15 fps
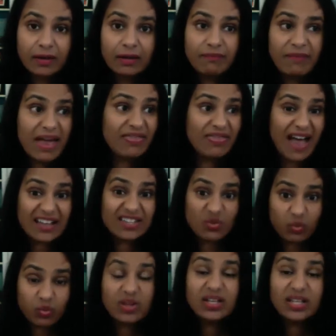man, that's a
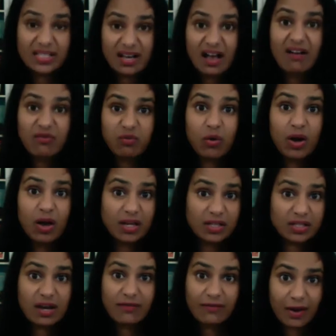really tough
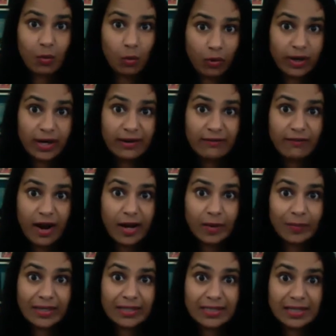working
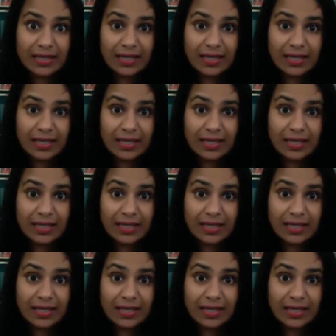environment.